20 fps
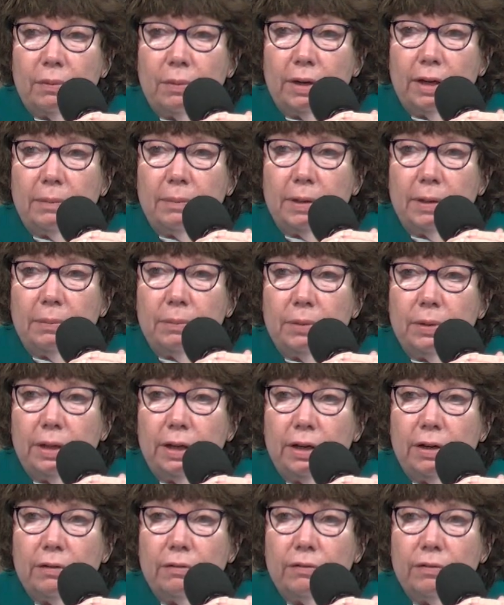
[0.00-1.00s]
We had people
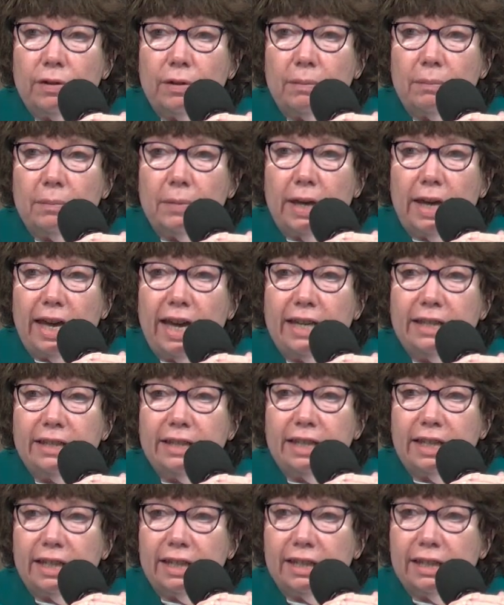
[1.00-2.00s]
here from
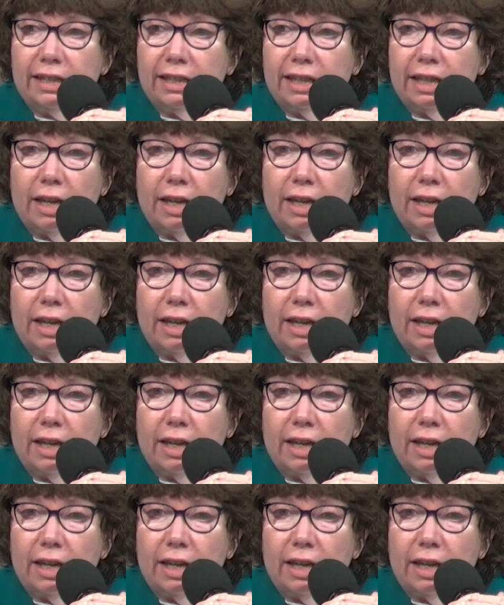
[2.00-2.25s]
Essex.